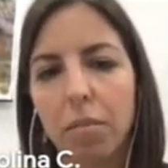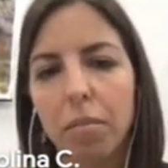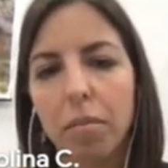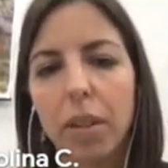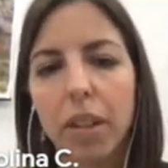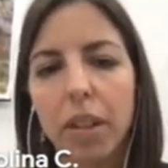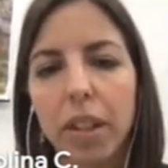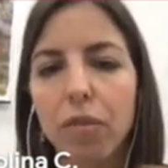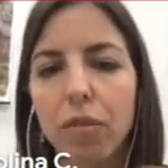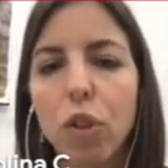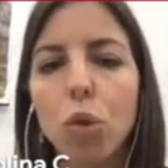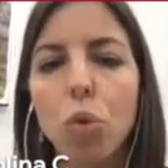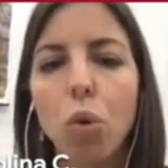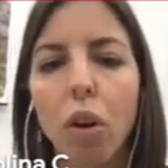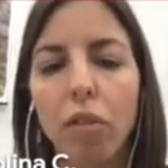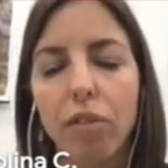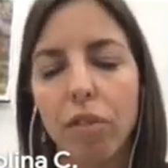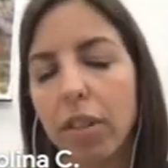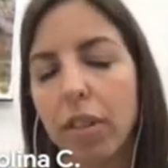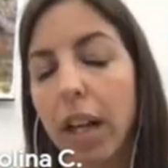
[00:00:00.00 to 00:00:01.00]
review
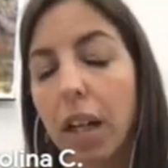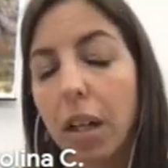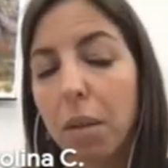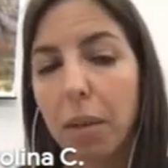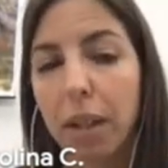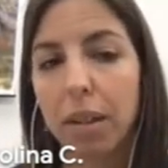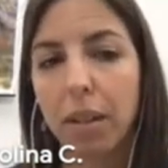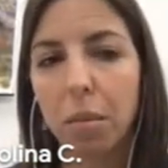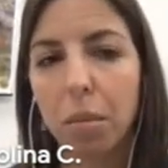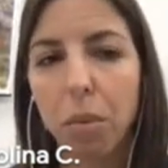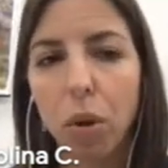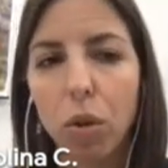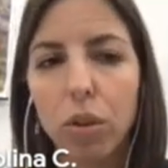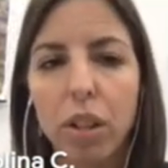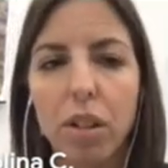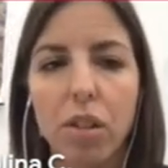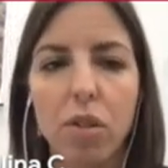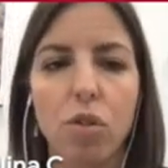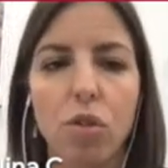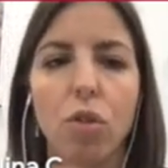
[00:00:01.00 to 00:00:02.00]
of dark matter
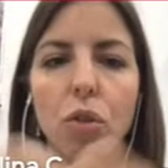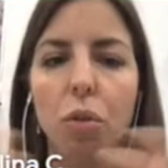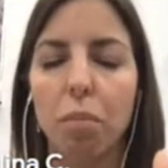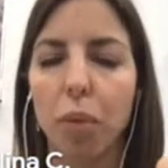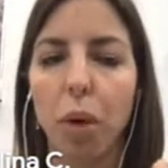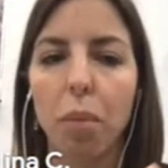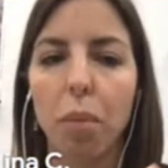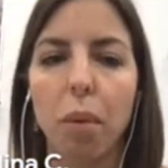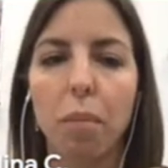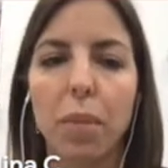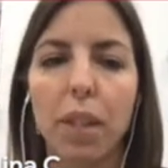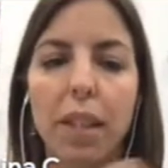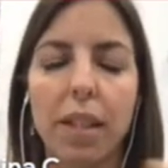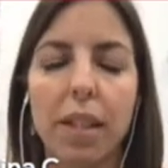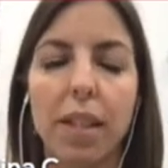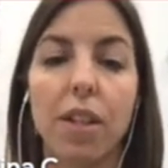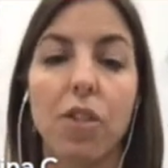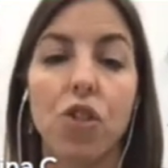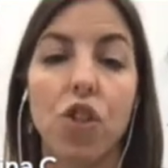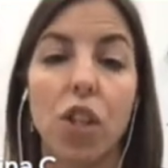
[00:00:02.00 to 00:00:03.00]
models, so probably
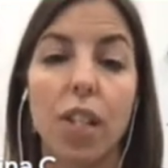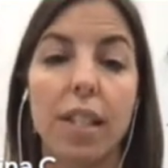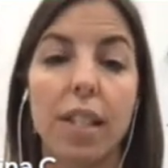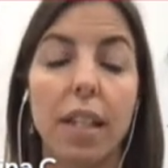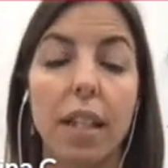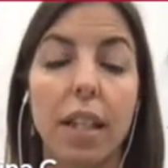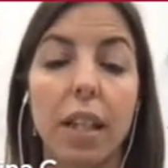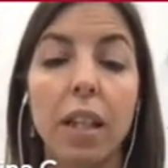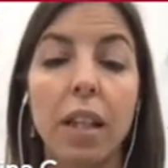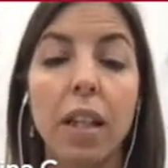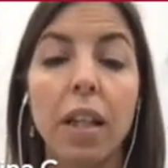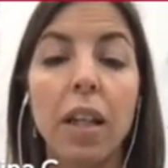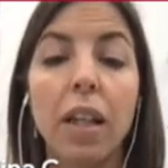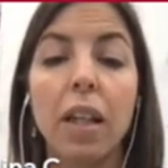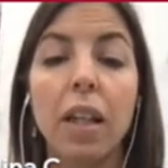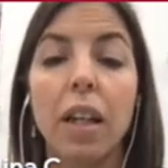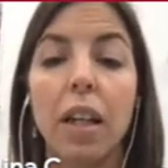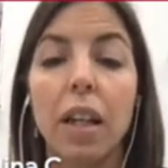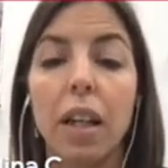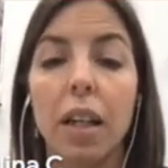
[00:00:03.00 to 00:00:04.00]
these are just the
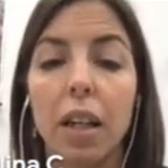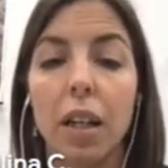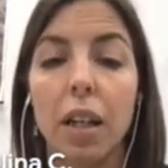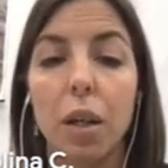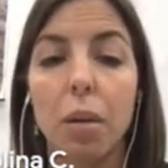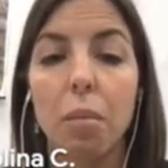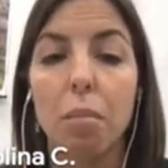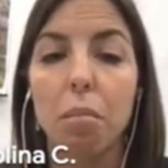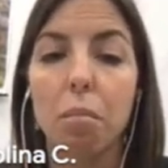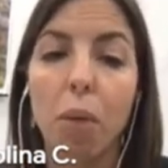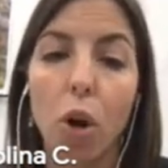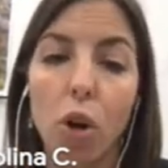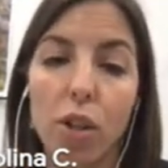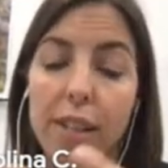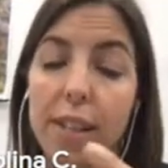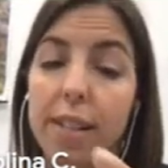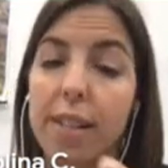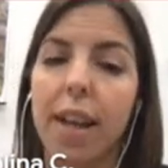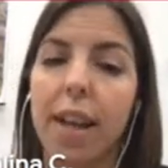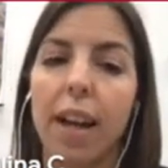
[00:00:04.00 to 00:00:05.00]

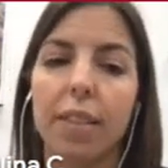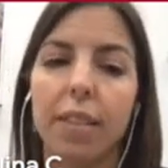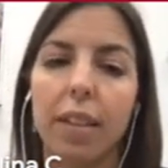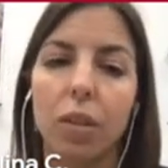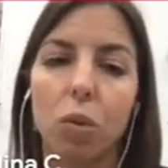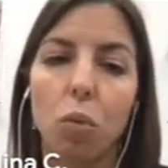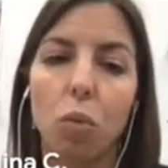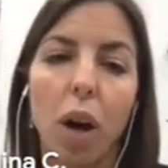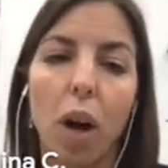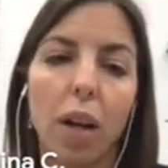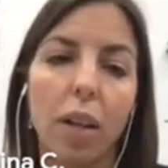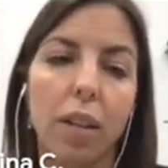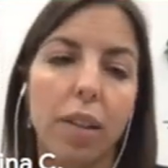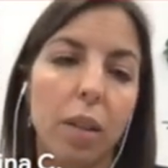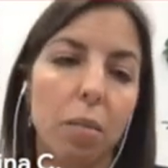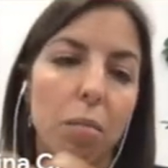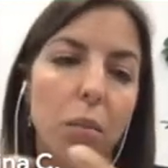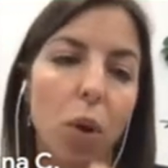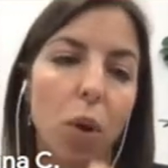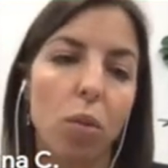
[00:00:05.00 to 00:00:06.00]
most cited one
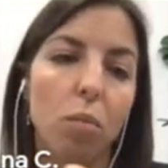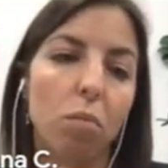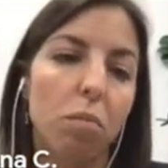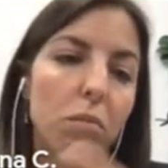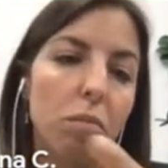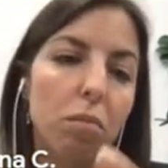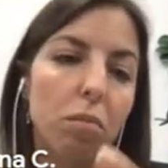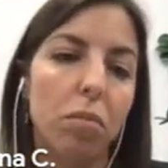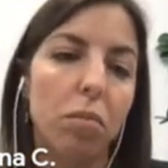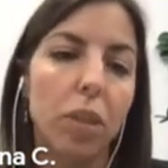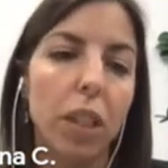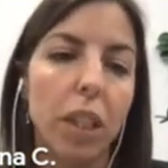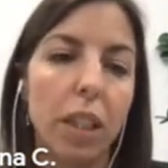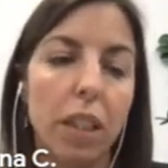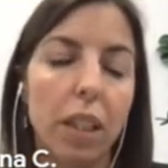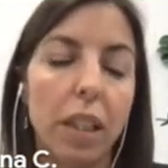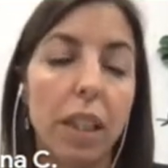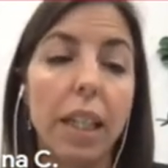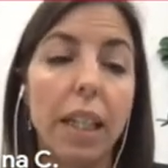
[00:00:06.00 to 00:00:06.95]
in